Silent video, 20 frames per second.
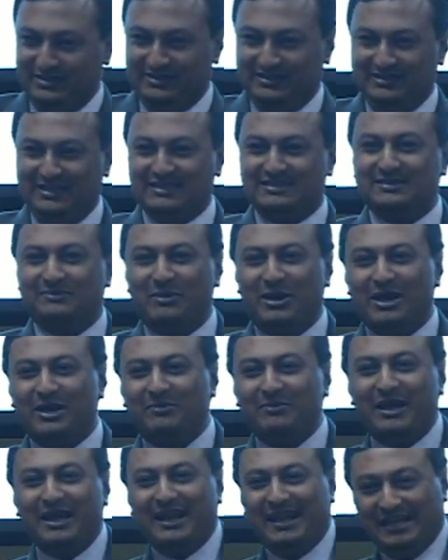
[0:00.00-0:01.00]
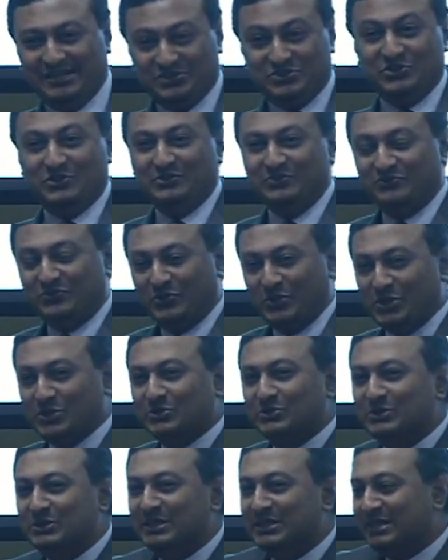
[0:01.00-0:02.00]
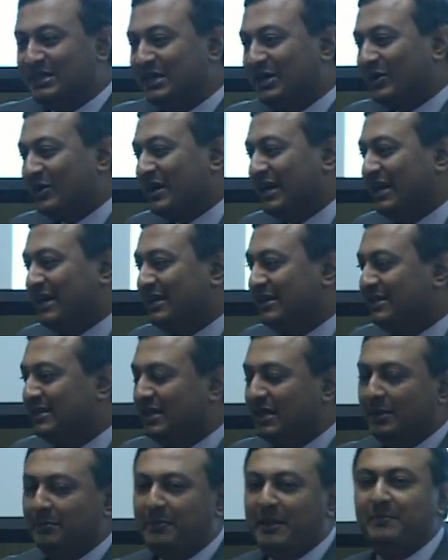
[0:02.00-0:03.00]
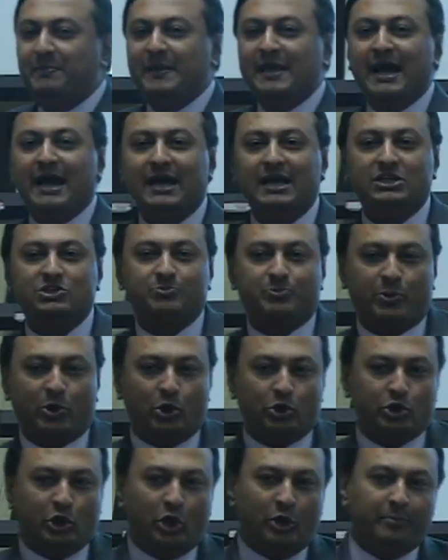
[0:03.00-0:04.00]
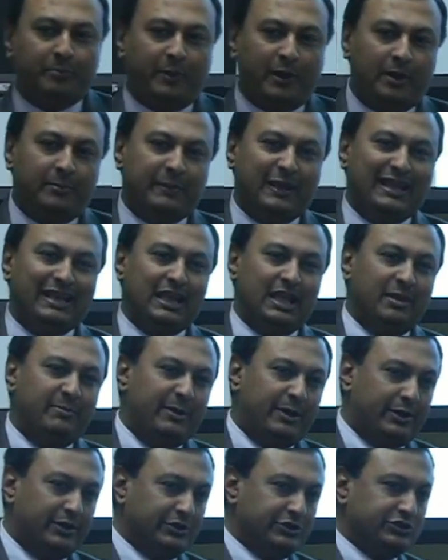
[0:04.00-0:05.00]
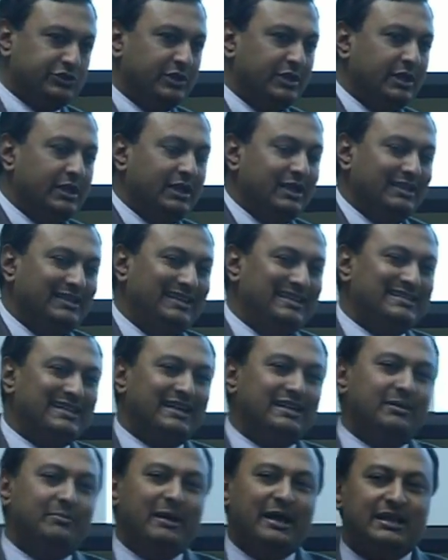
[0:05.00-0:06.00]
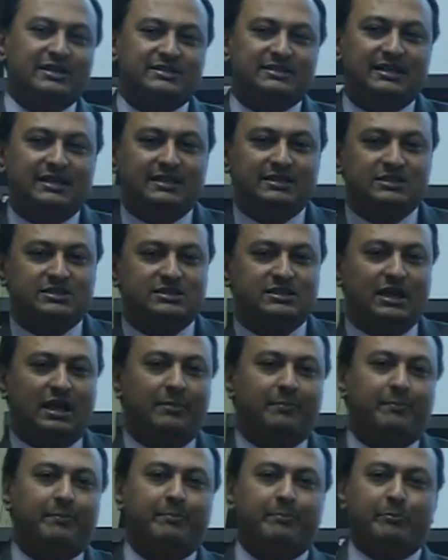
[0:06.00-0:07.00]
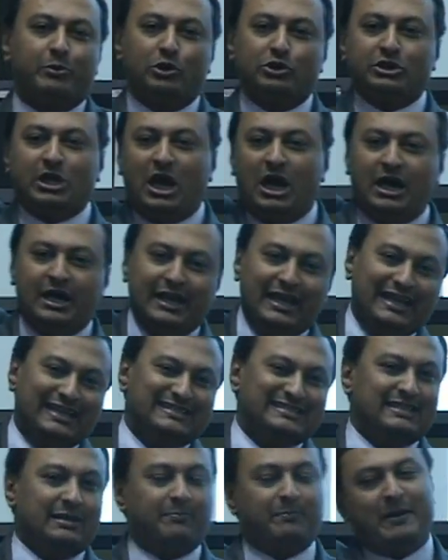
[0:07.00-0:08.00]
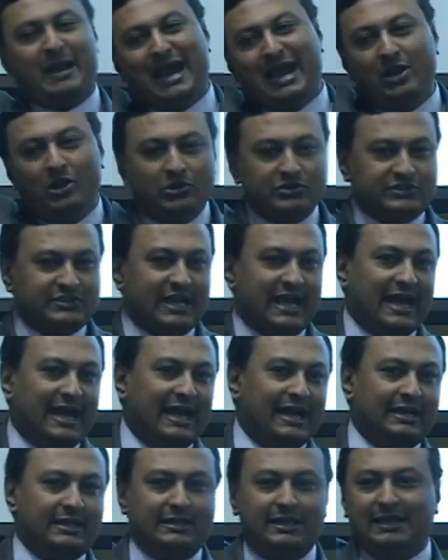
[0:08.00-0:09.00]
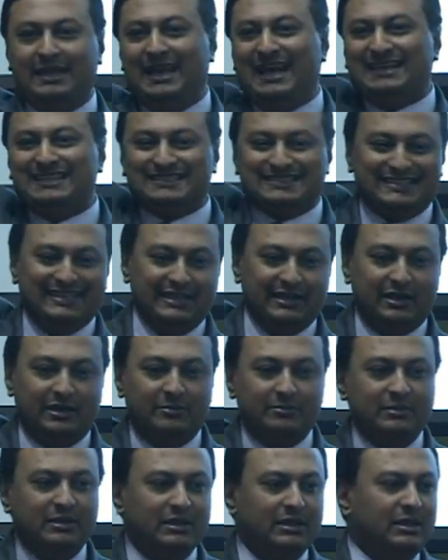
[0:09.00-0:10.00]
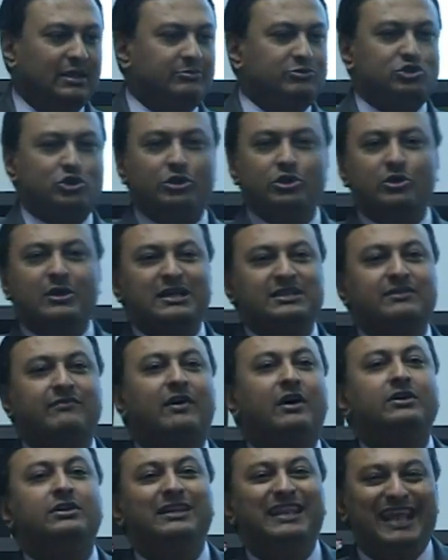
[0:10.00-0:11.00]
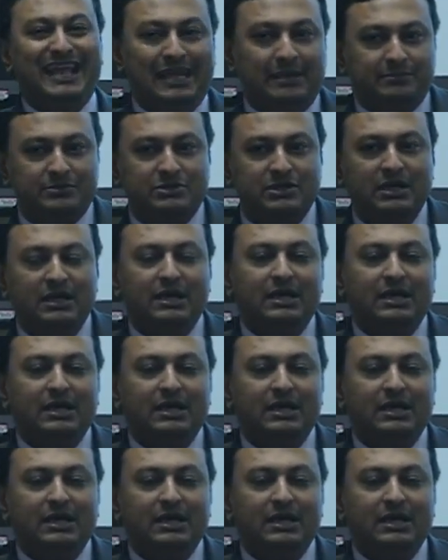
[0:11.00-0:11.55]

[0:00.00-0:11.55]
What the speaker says: That's the bottom line answer for you. Okay? PPI is proton pump inhibitors. These are the medicines, the Protonix, the Prilosec, the Nexium. I'm sure you guys have heard the names.